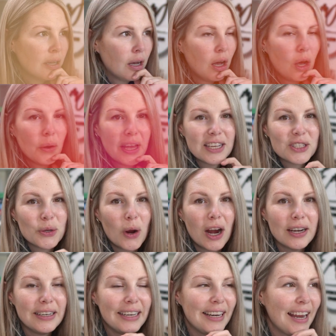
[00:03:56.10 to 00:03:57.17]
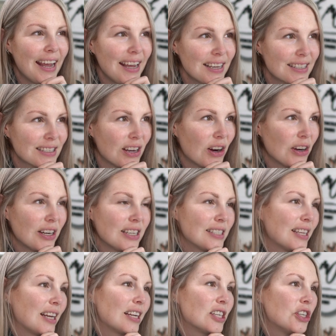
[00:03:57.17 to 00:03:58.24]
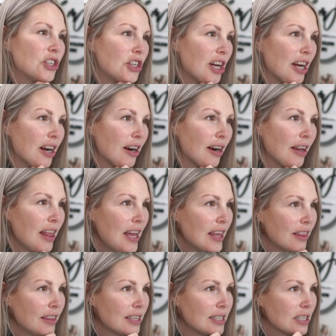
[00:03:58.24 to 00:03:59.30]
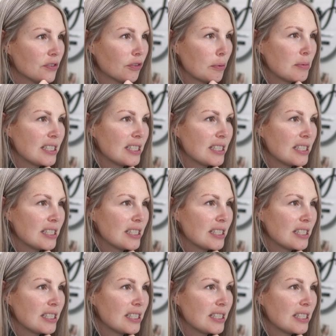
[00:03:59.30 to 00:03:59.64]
Okay, so our next artist that I'm going to share, this is from